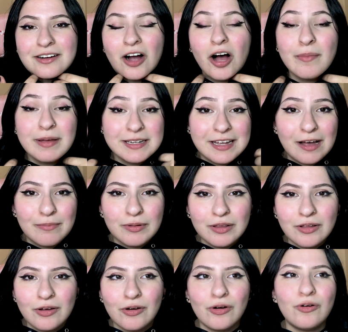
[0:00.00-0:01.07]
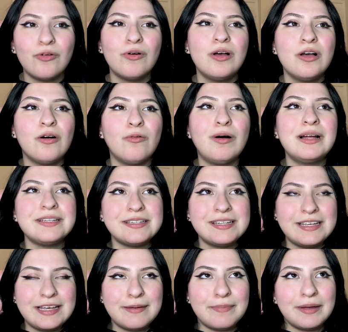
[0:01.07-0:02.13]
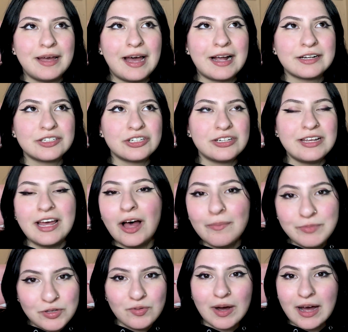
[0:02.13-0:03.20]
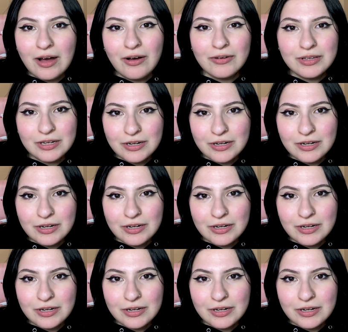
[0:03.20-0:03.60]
comment down below what tip actually helped you out,